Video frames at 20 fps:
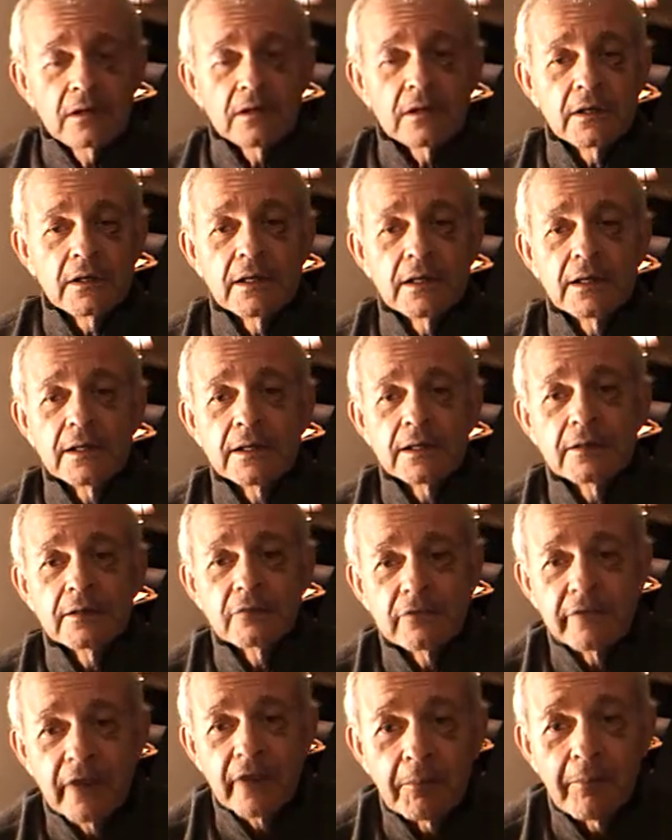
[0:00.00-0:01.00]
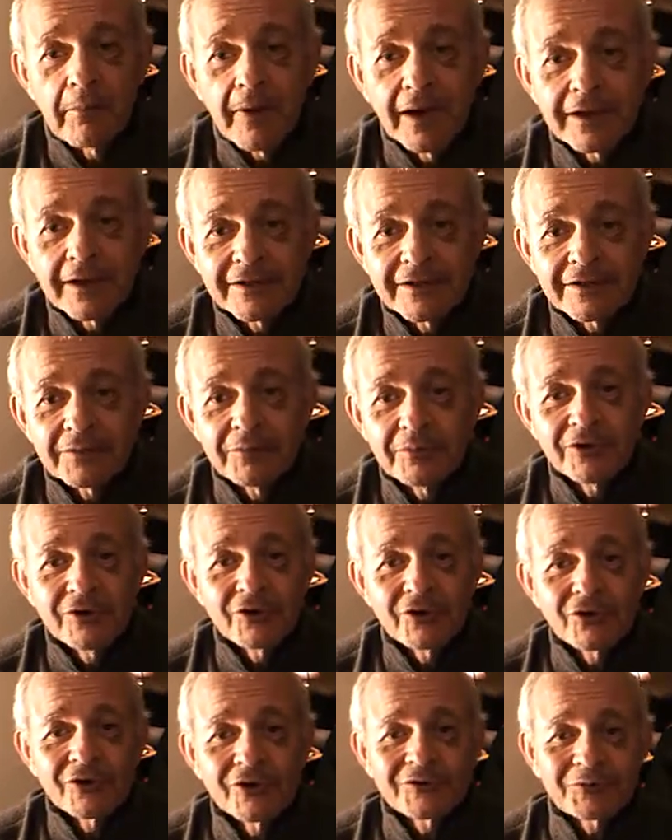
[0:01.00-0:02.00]
And without mind there'd be
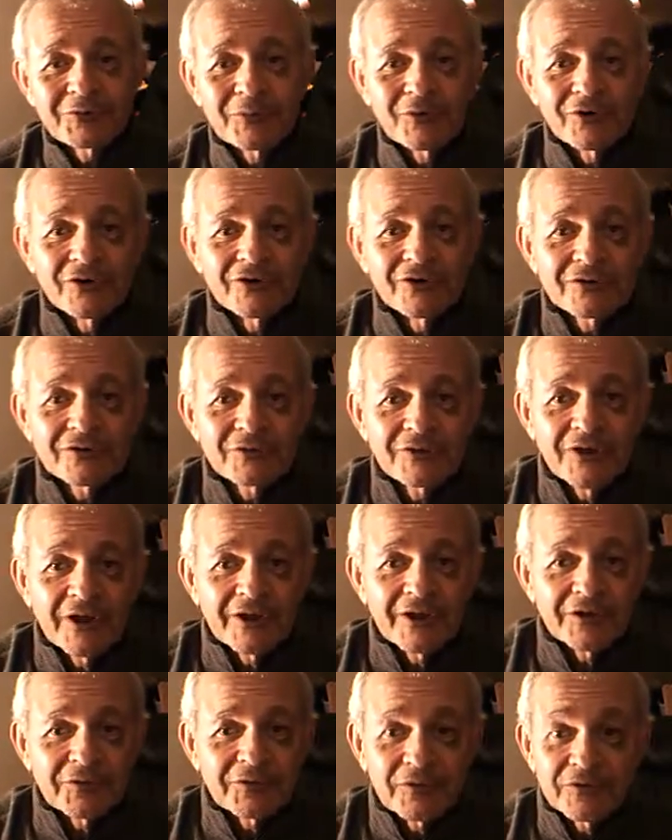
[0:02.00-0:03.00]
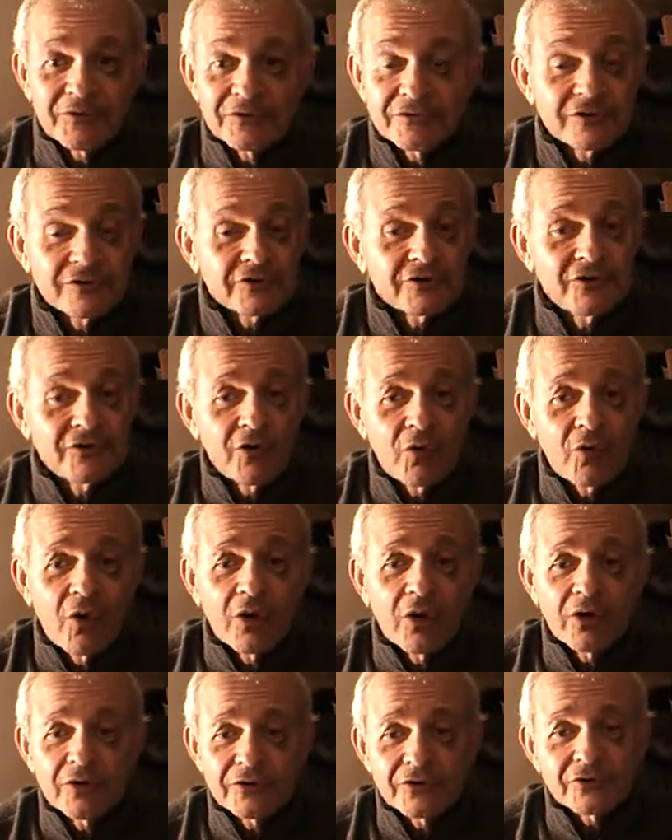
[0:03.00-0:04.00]
no experience. Without experience there's no
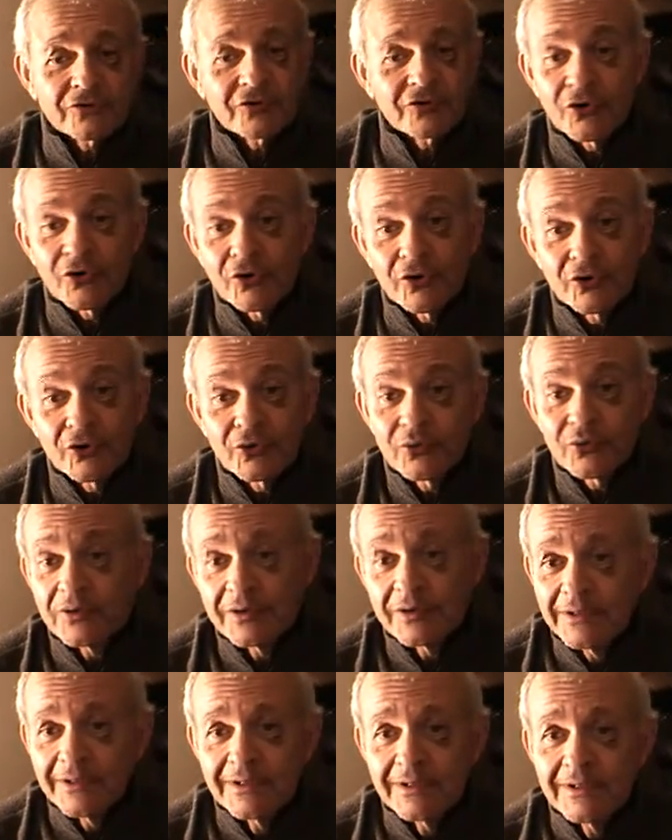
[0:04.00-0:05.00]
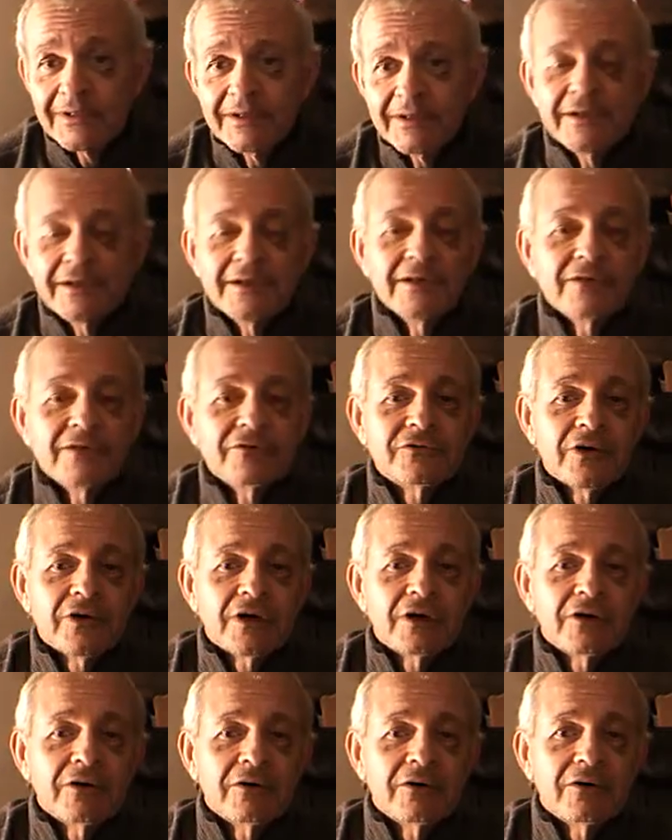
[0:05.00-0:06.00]
world, there's no you.
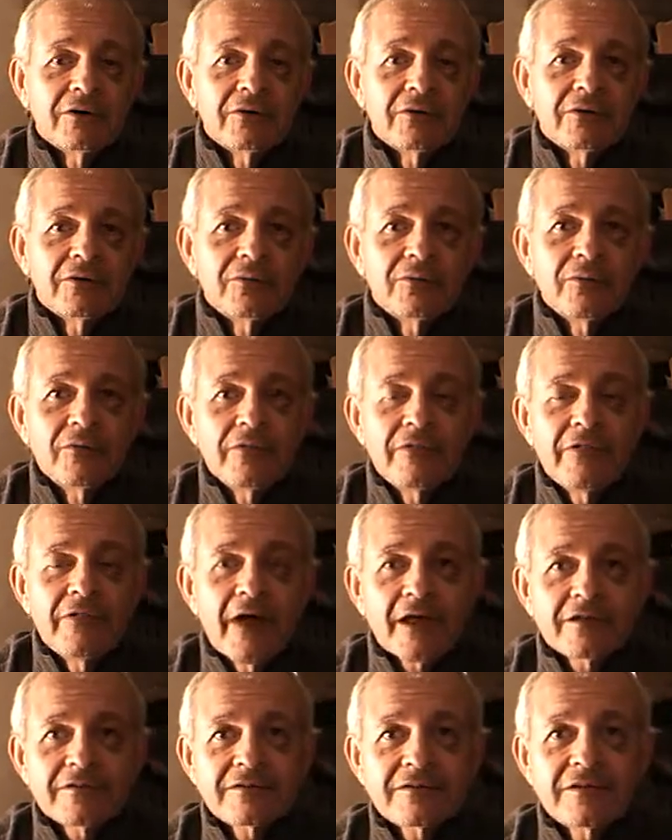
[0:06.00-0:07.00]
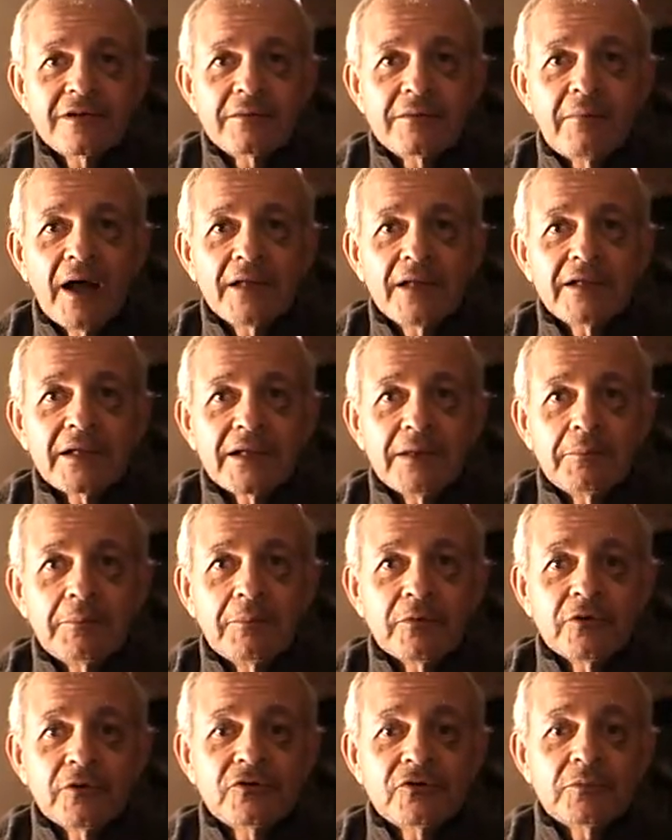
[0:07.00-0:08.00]
So that's the mandala
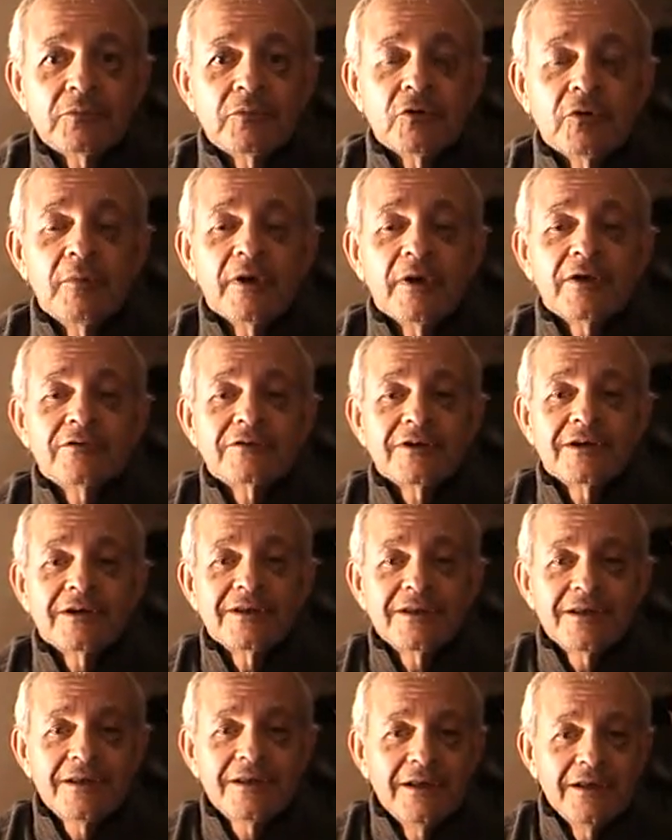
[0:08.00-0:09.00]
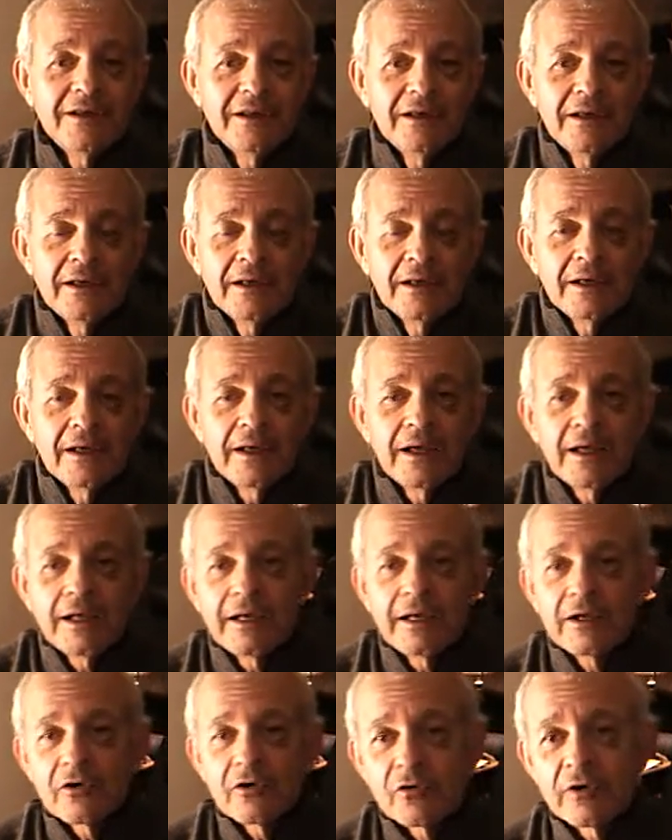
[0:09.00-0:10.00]
principle basically. And
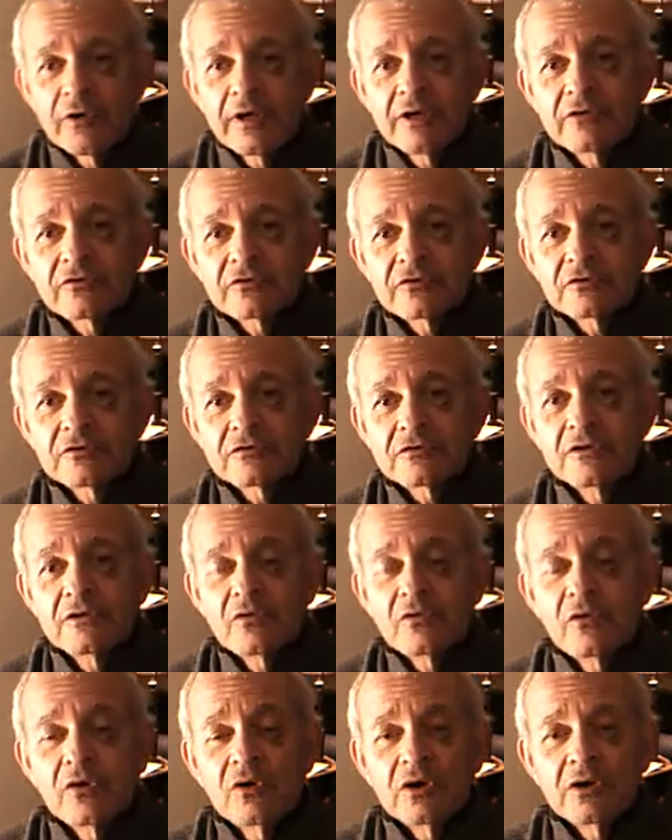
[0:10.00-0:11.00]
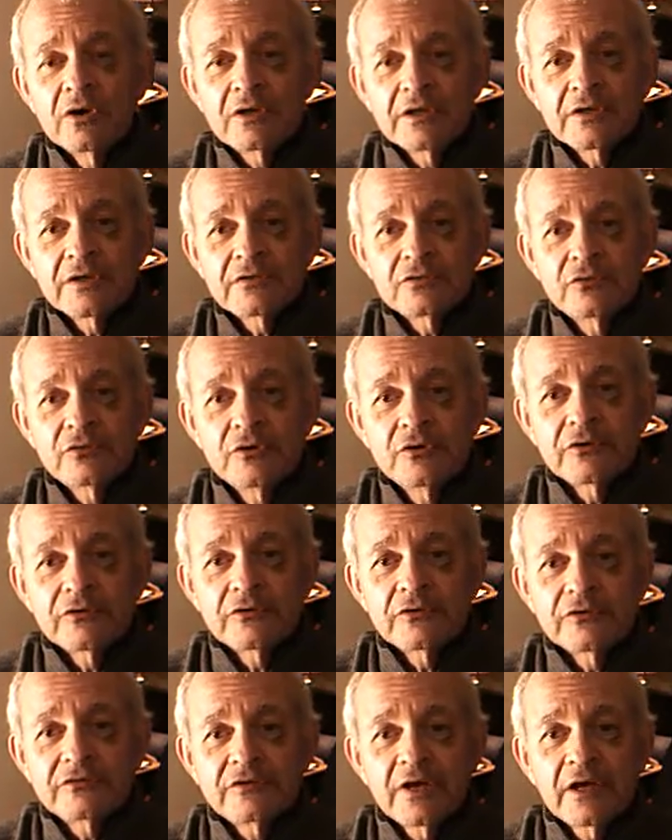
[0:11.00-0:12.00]
it orients us in the world as we are
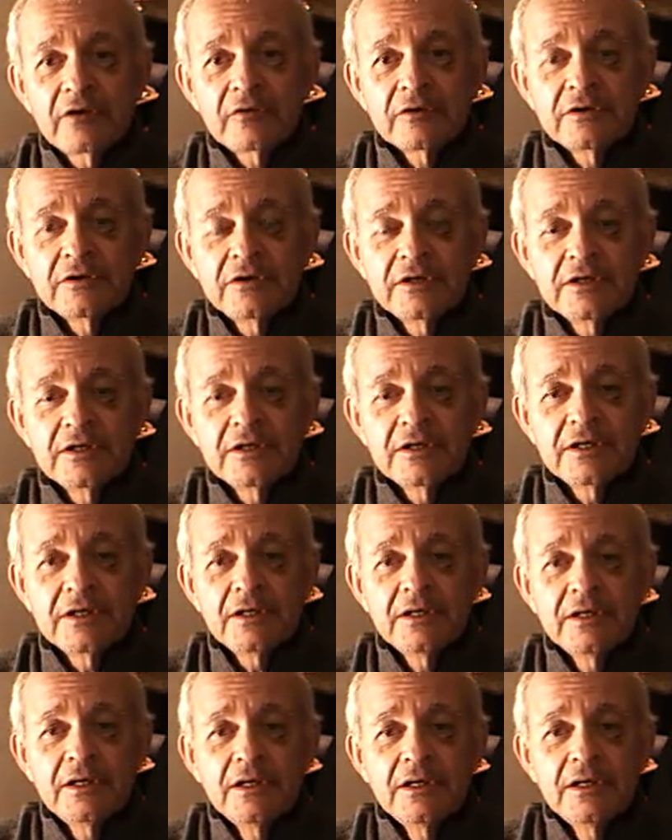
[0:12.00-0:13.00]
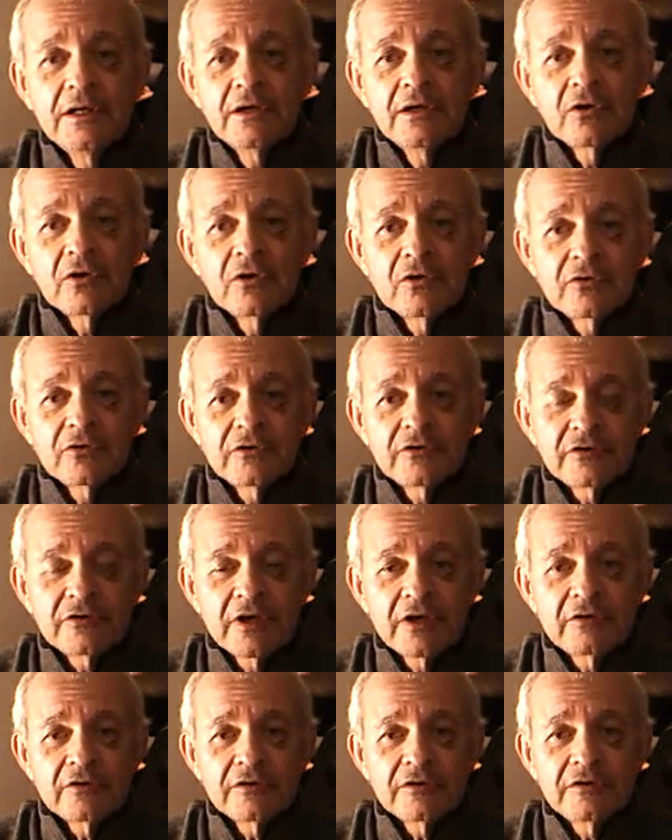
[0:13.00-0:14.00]
the sacred deity, or the
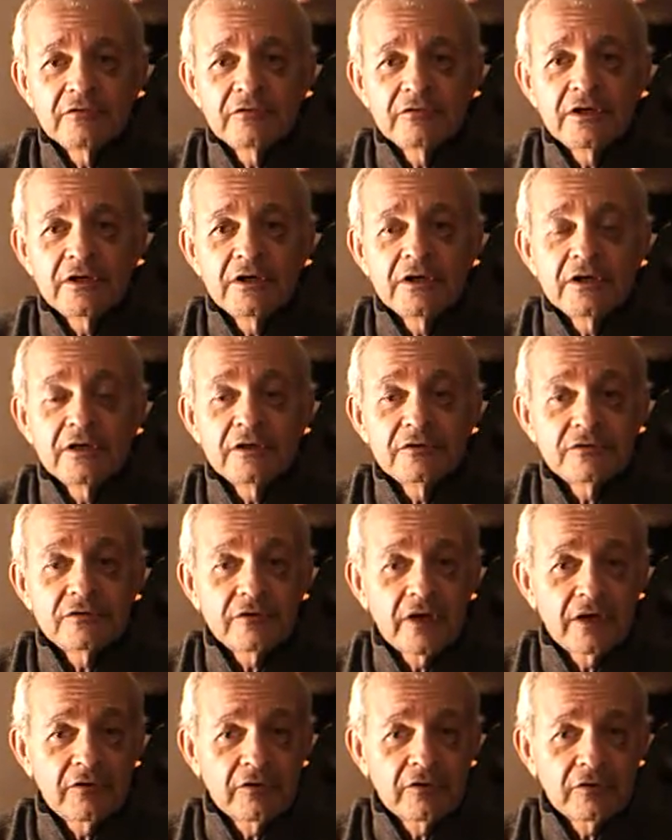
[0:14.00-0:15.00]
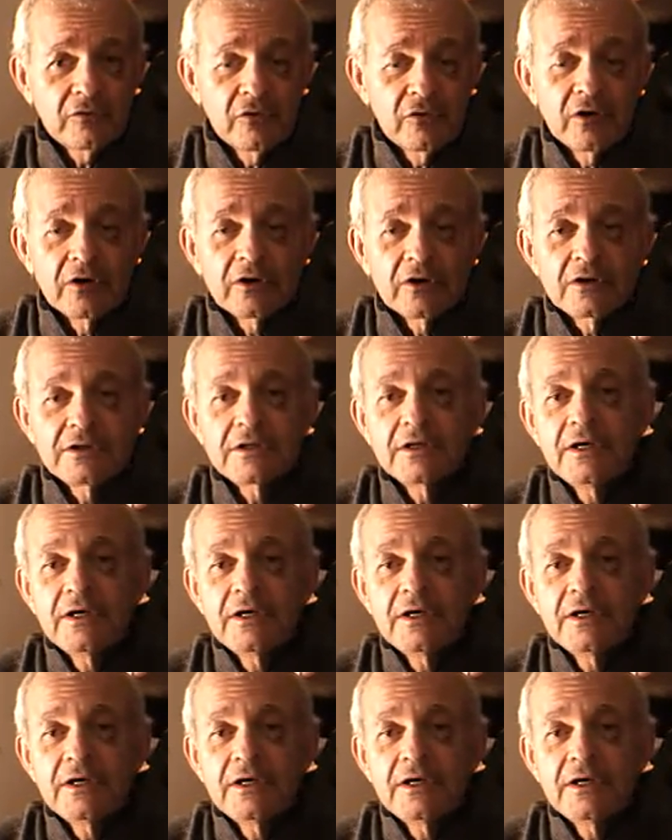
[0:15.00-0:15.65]
sacred divinity in the sacred world.